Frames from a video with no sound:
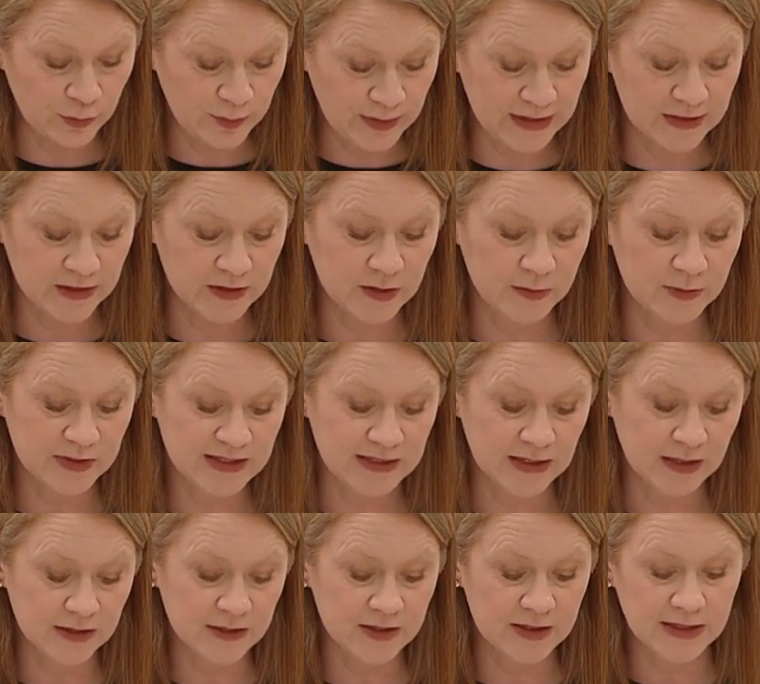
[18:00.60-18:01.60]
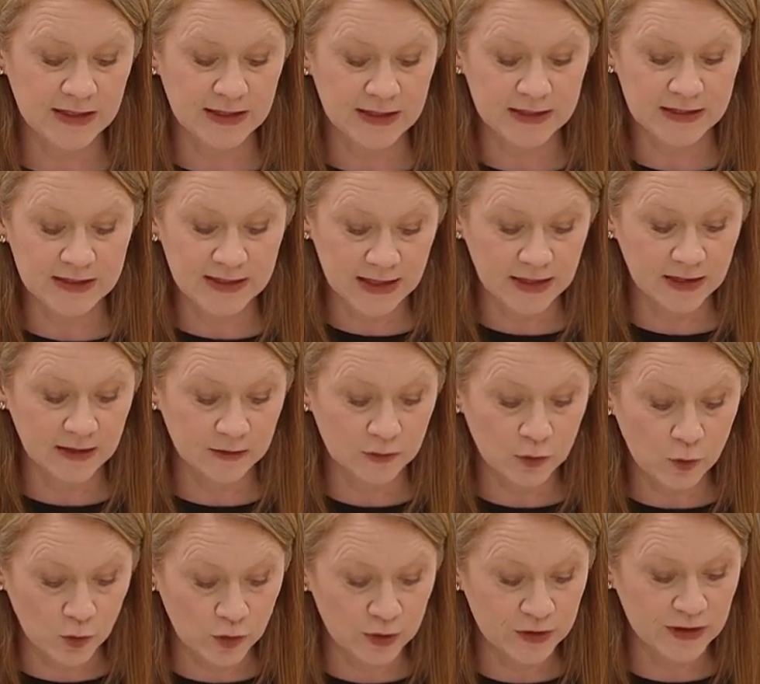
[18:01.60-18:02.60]
apprenticeship starts in the
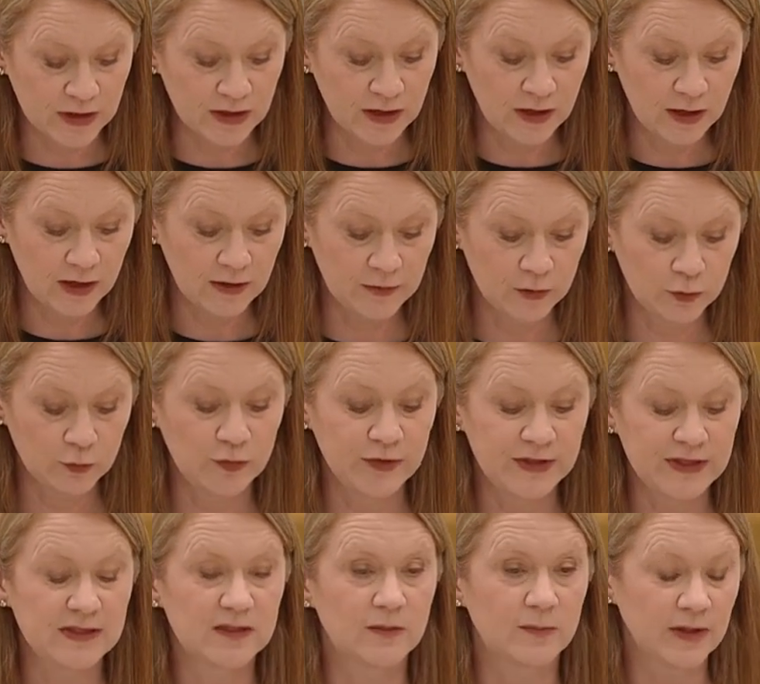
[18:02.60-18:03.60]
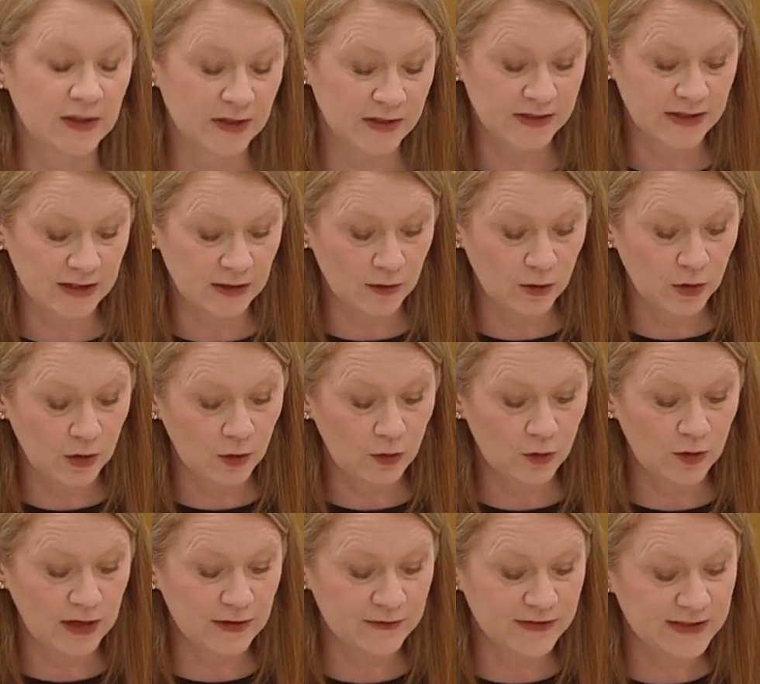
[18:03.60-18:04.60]
second quarter have a known disability
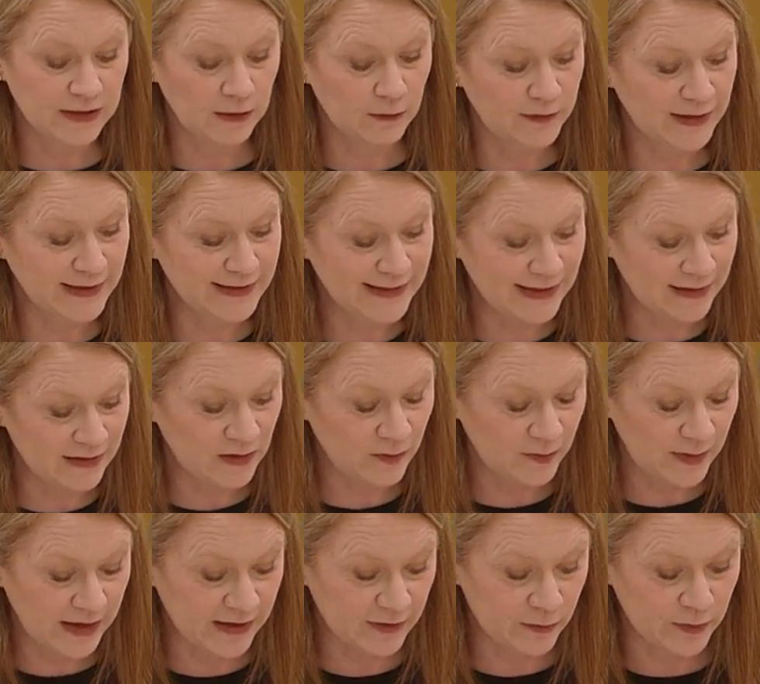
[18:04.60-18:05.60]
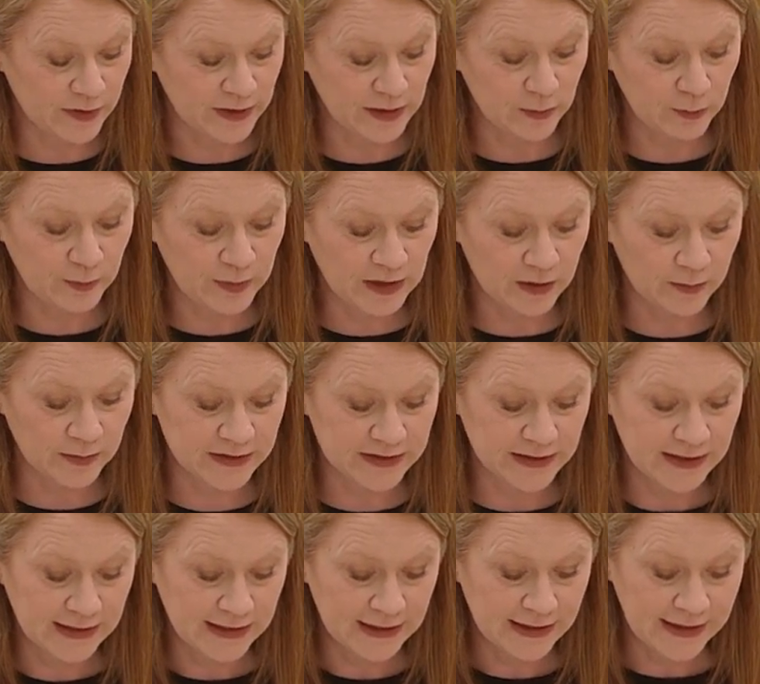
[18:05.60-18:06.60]
or have self-identified with an impairment,
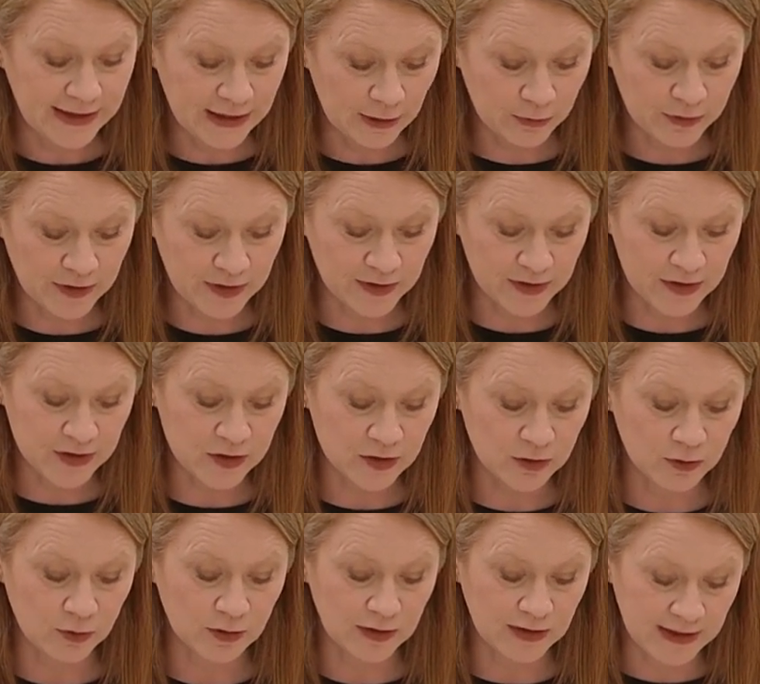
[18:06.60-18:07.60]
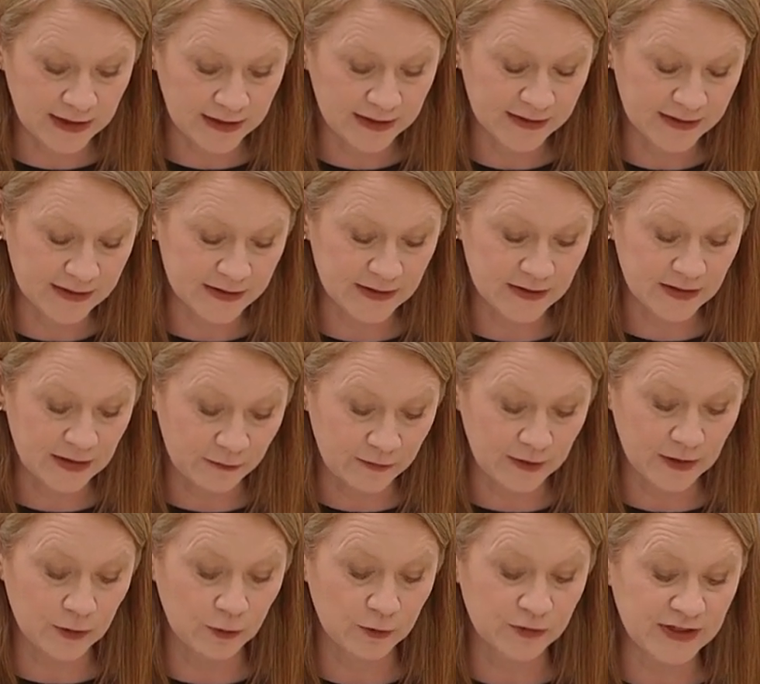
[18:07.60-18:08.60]
a health condition or learning
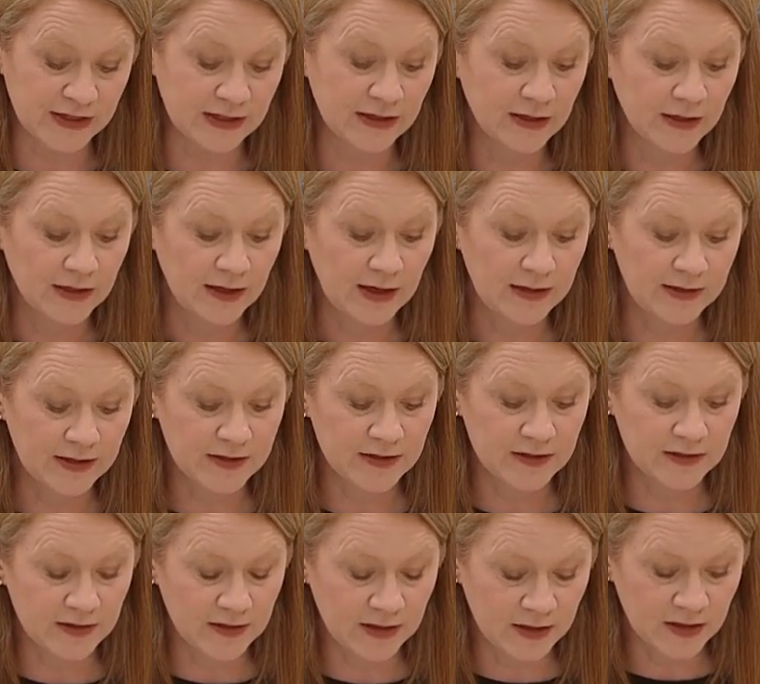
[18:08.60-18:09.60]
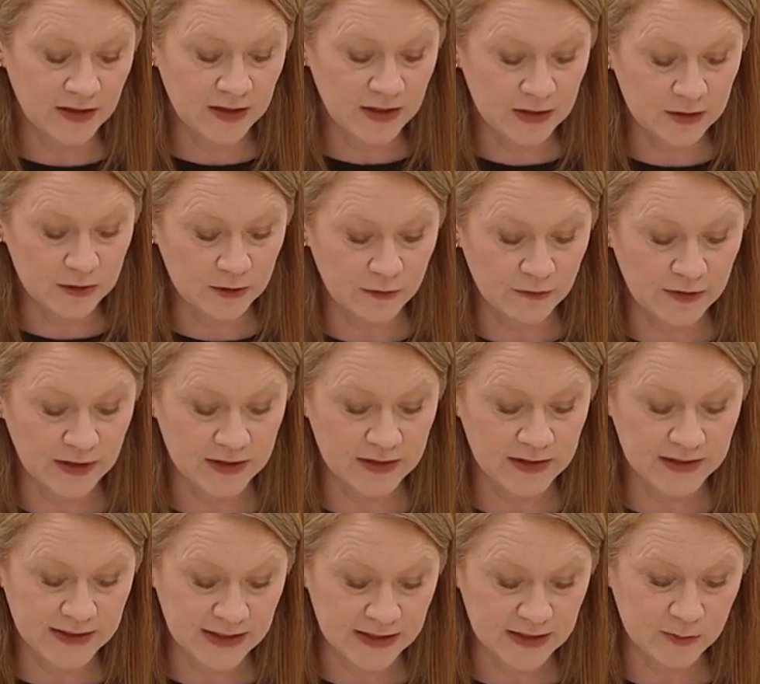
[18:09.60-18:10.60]
difficulty, and this is an increase of
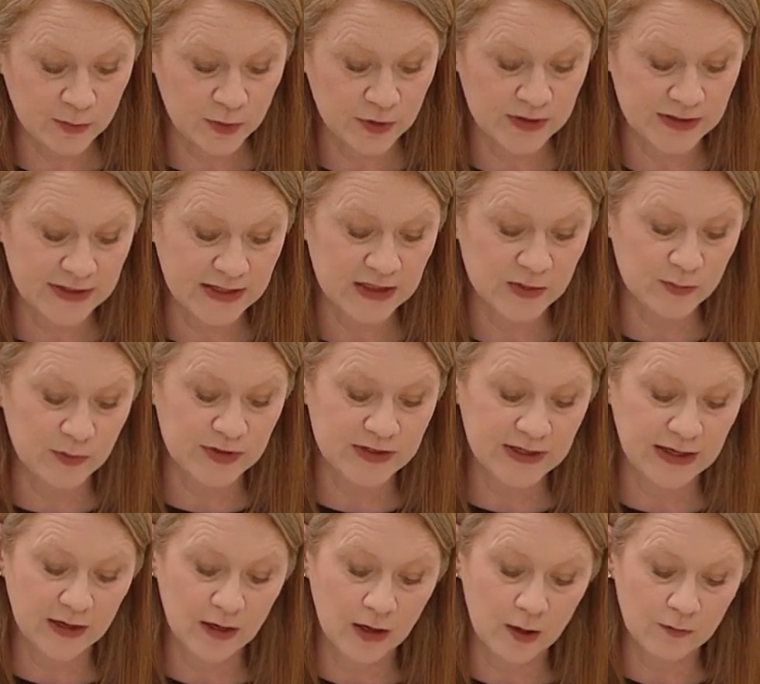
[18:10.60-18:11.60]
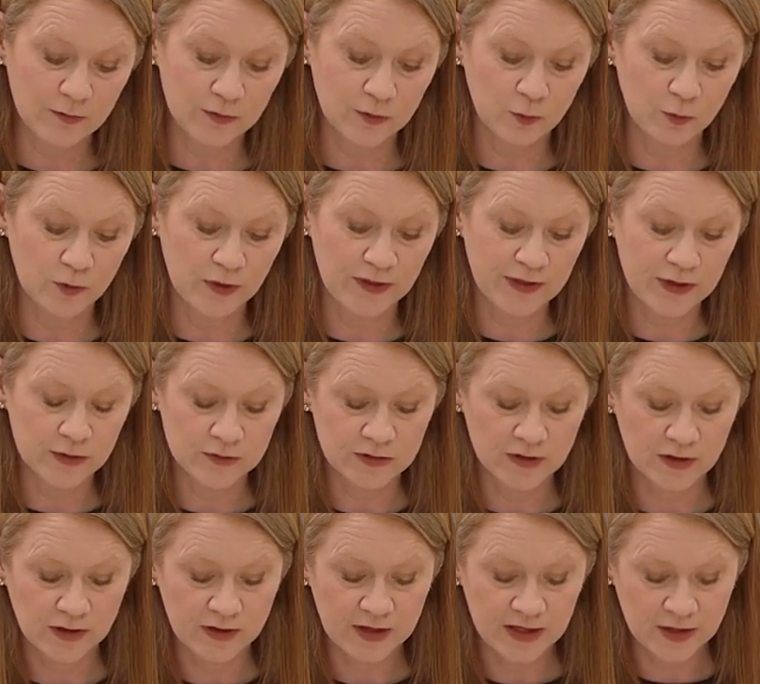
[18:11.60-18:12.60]
36.6% up from
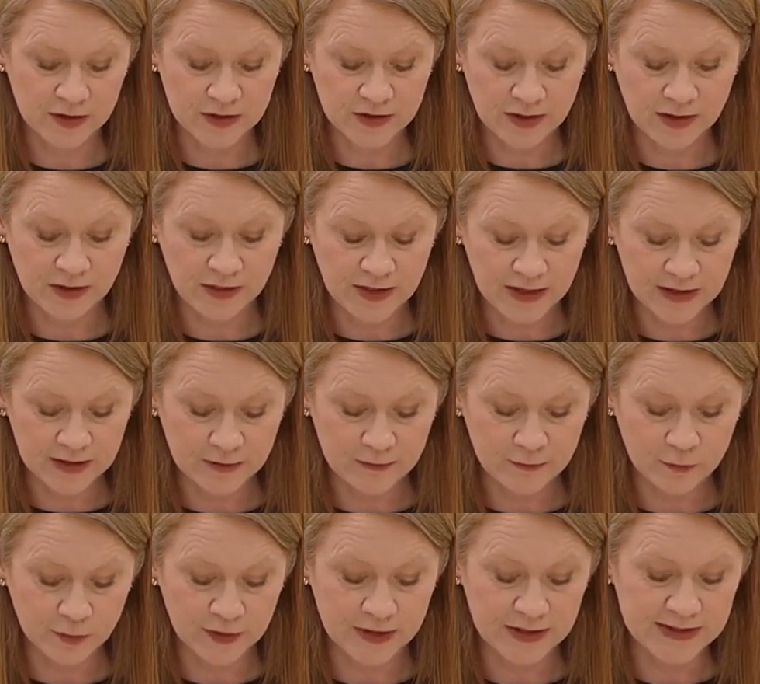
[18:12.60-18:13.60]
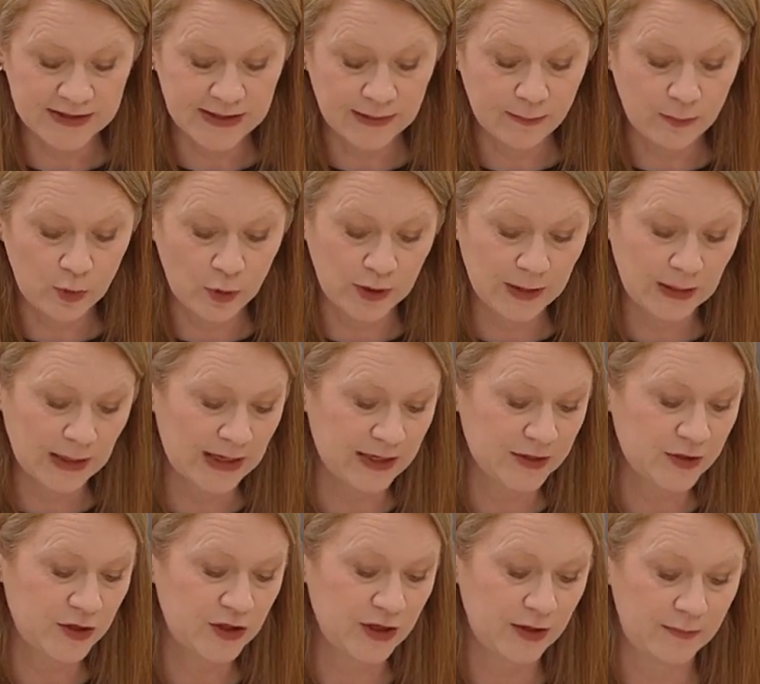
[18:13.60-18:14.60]
1,334 at the same point
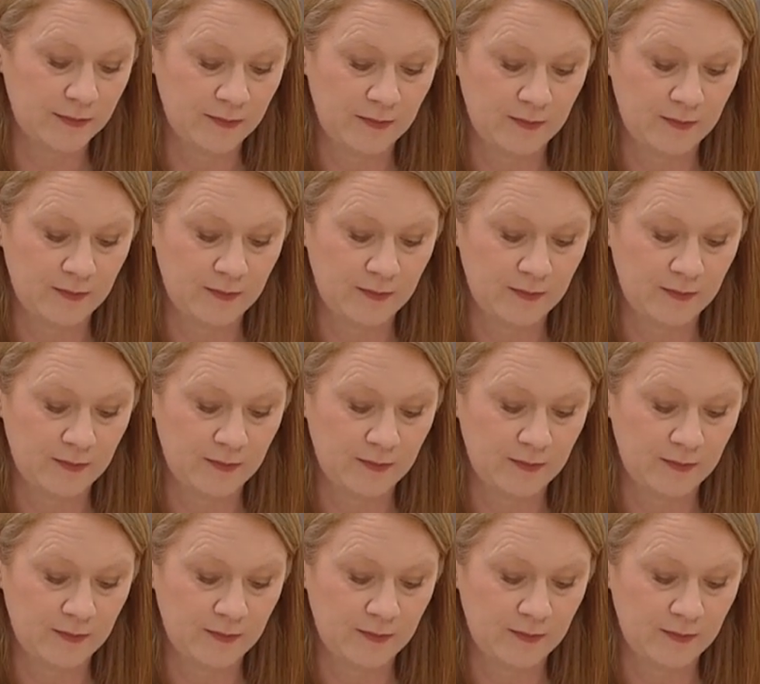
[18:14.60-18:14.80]
last year.